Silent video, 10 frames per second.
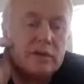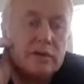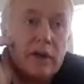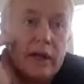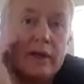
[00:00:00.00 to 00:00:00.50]

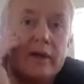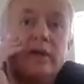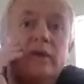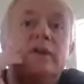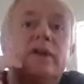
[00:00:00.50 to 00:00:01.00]
So,
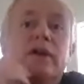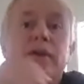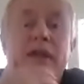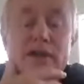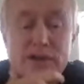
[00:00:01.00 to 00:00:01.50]
like,
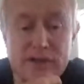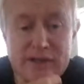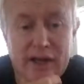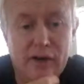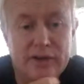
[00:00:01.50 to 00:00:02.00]
you know, they
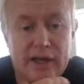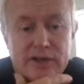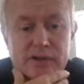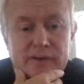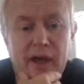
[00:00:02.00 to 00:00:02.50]
used to say
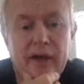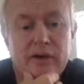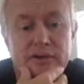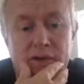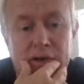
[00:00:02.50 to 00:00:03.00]
on the edge of
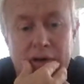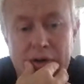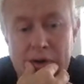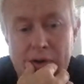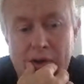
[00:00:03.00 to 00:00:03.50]
chaos.
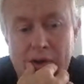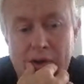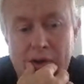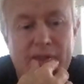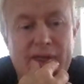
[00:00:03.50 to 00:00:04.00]

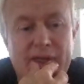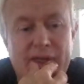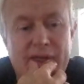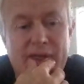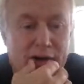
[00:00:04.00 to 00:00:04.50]

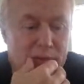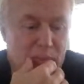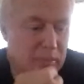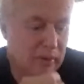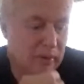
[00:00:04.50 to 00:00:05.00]
Then a
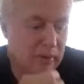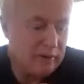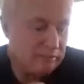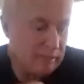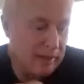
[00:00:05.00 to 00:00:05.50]
whole lot of
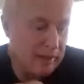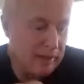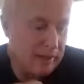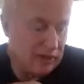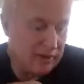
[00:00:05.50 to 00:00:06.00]
people wrote
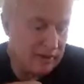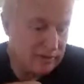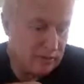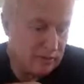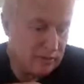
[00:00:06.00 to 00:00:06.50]
papers
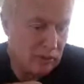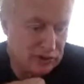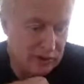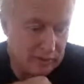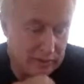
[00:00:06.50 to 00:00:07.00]
saying that's
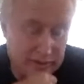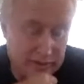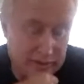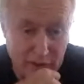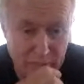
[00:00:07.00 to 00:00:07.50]
all
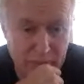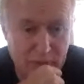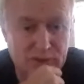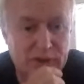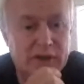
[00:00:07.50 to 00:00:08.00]
bullshit.
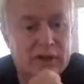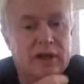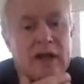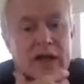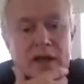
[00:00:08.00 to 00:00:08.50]
It's not
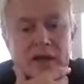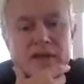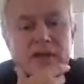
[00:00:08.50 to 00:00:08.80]
bullshit.